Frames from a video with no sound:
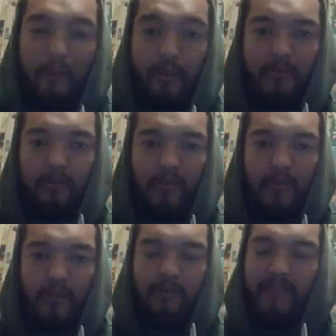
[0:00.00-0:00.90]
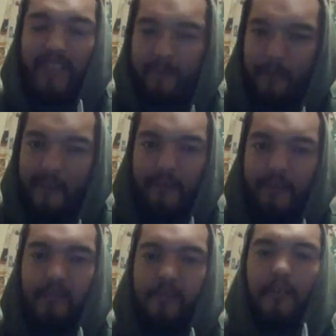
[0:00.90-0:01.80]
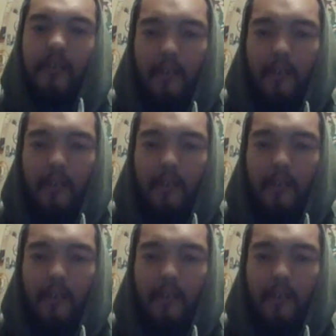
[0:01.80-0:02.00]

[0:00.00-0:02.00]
Yeah. And Vince McMahon doesn't see it.